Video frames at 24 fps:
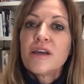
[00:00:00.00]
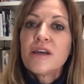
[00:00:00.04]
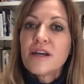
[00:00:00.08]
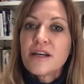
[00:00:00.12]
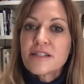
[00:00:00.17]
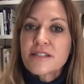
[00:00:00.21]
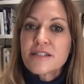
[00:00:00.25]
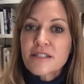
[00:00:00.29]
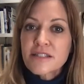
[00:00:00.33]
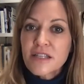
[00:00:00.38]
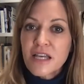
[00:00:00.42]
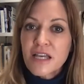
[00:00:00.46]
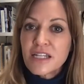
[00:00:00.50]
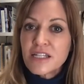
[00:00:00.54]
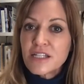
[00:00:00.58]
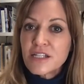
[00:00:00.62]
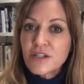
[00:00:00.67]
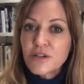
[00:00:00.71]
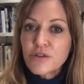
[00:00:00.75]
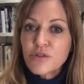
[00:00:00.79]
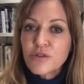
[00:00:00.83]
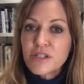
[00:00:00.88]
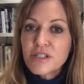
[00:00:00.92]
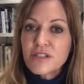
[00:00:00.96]
a slight
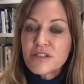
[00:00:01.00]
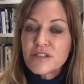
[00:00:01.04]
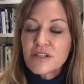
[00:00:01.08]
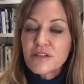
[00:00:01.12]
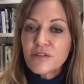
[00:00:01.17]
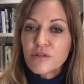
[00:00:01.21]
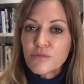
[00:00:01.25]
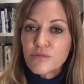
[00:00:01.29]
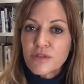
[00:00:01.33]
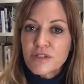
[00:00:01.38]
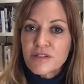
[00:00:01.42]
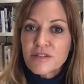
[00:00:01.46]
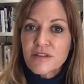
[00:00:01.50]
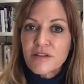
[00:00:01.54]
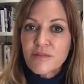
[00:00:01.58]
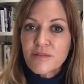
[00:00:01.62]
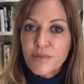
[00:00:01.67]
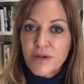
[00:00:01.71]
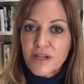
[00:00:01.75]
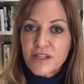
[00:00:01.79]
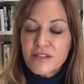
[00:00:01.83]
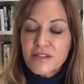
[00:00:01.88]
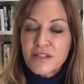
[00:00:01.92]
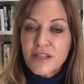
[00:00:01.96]
increase in the risk of
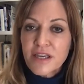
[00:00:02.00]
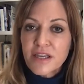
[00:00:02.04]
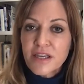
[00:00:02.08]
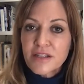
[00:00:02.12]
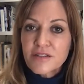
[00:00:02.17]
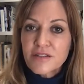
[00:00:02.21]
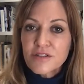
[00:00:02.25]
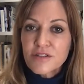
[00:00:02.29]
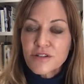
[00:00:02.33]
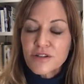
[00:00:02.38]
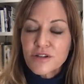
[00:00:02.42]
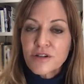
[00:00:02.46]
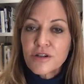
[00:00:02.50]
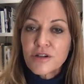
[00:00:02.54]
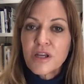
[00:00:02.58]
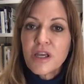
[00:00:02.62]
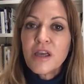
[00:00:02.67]
breast cancer.